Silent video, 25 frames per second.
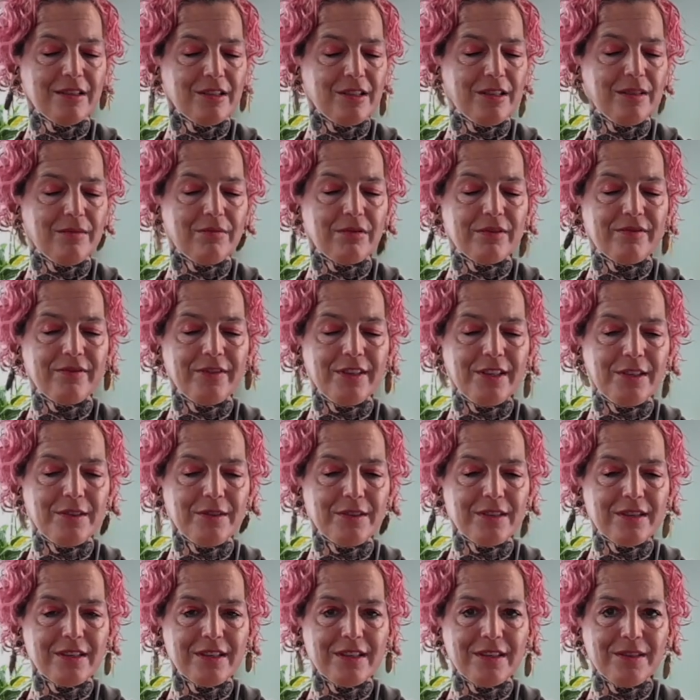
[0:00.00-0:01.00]

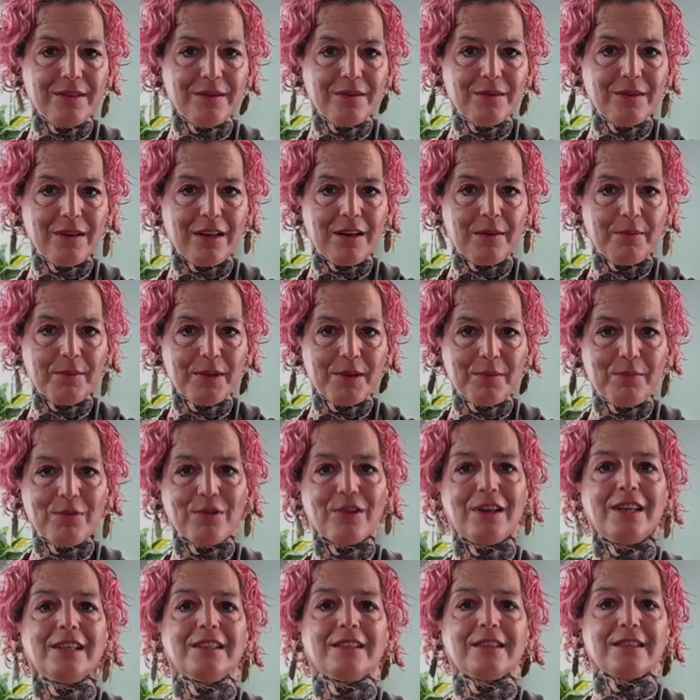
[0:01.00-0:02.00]
refused to up the
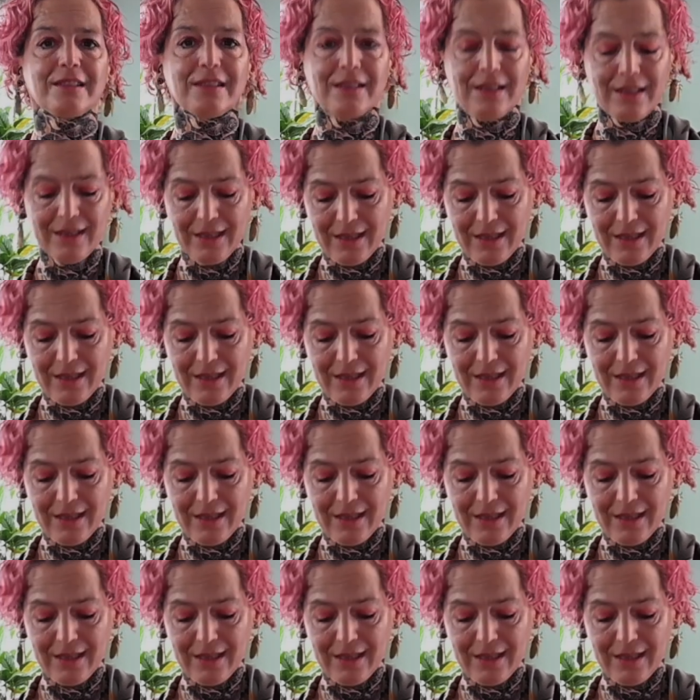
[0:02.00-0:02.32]
price.